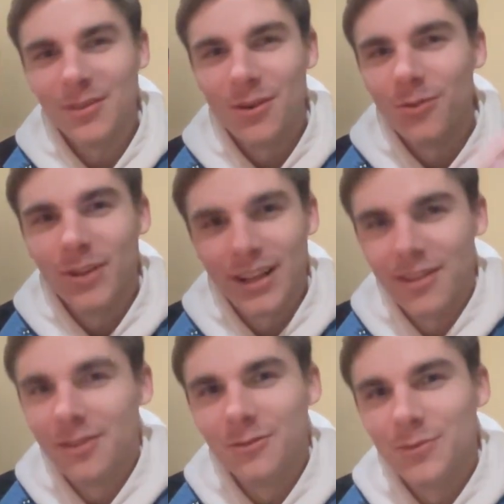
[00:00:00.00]
whole like
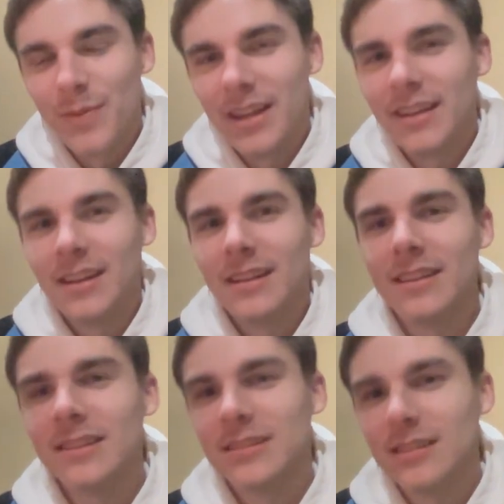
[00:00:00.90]
clothes making,
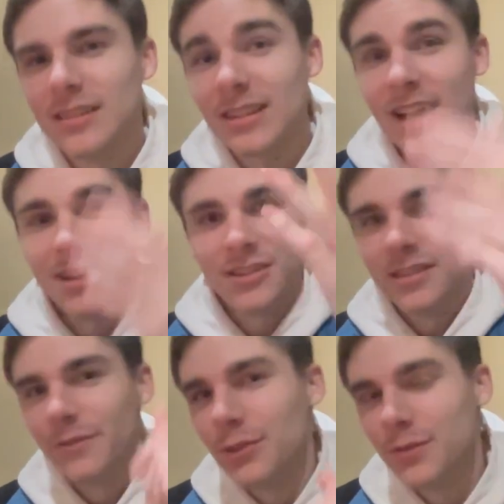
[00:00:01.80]
the sketches,
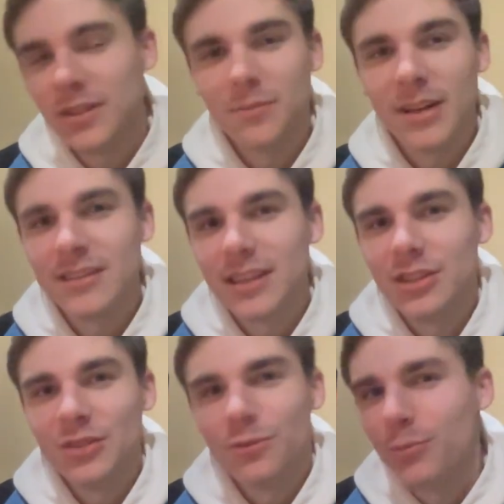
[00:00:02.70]
if you've seen my
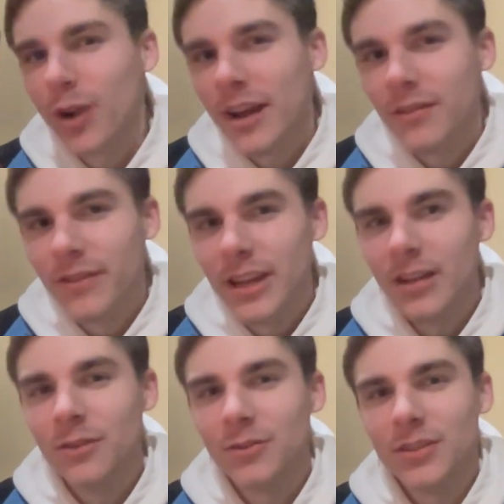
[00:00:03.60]
sketches from prior
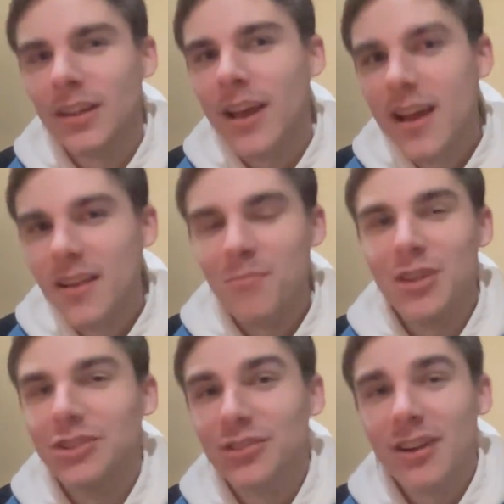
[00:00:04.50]
videos, and me
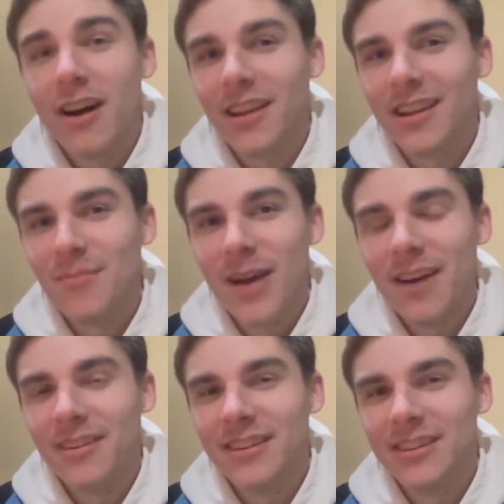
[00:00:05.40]
just talking about it,